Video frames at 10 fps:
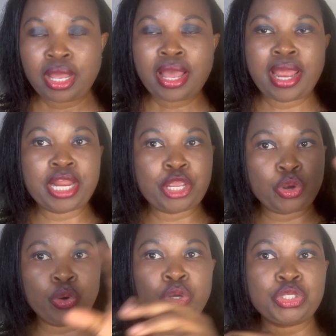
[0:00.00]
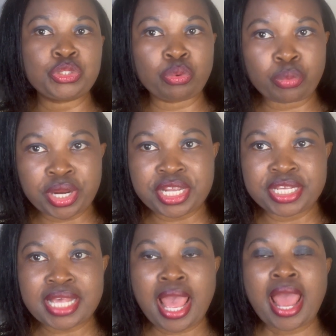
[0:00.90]
and then you're going to read
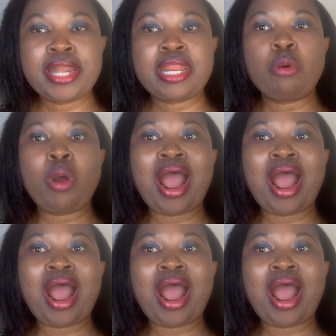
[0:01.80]
it and they will